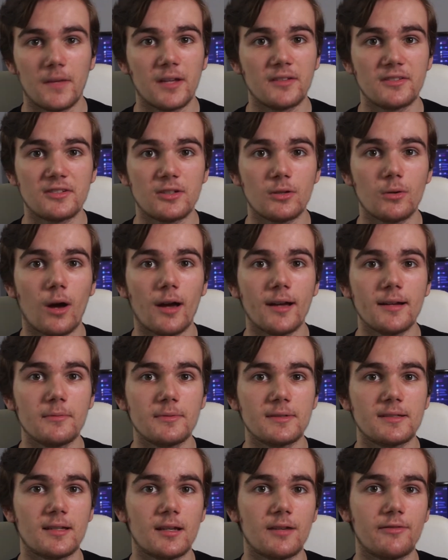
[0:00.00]
And so I
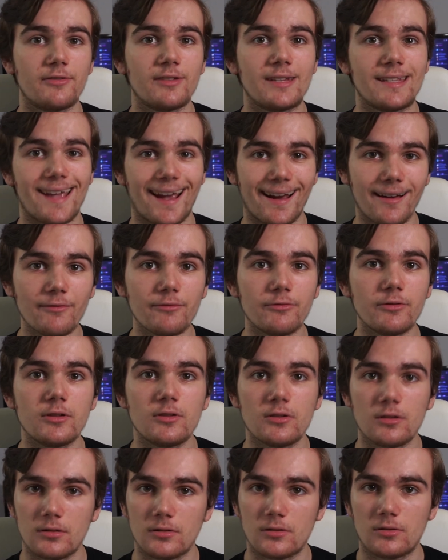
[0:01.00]
would say for the
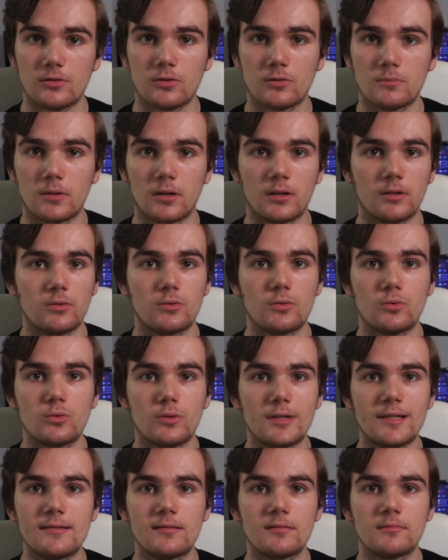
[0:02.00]
average consumer who
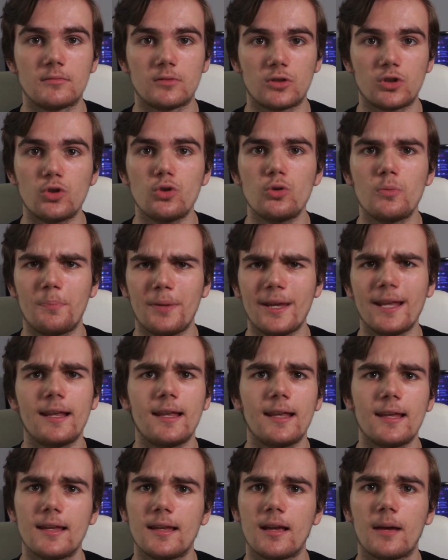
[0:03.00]
isn't too
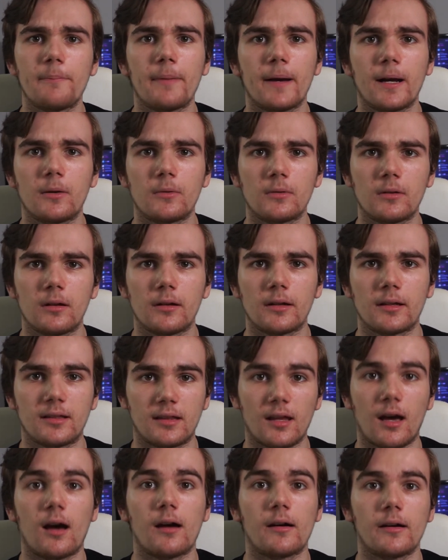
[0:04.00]
picky about like
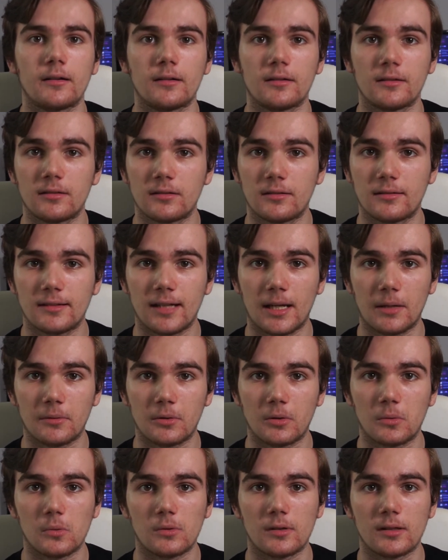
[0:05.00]
the highest sound
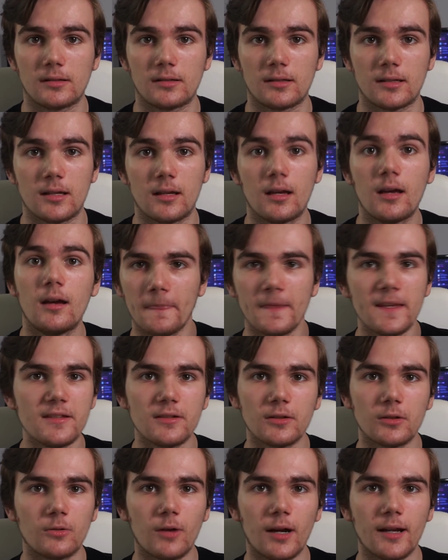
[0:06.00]
quality, these
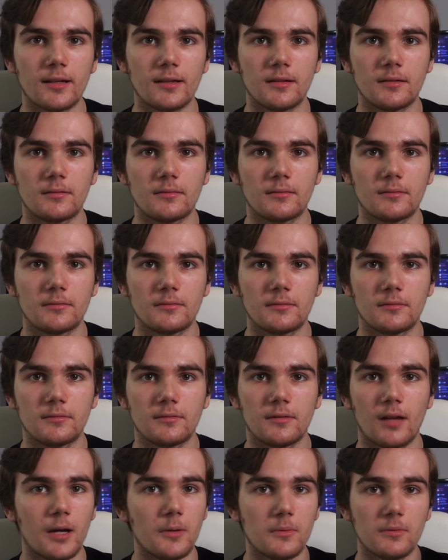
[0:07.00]
are great.
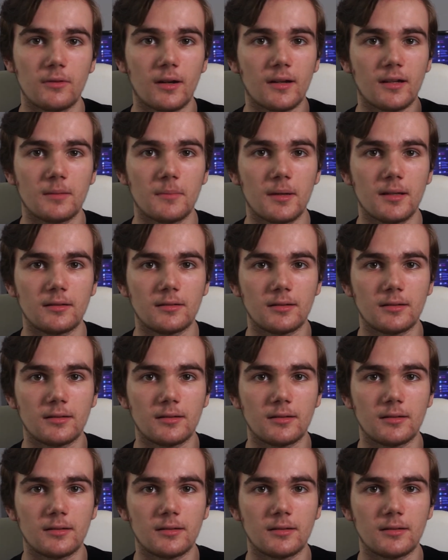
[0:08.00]
I would recommend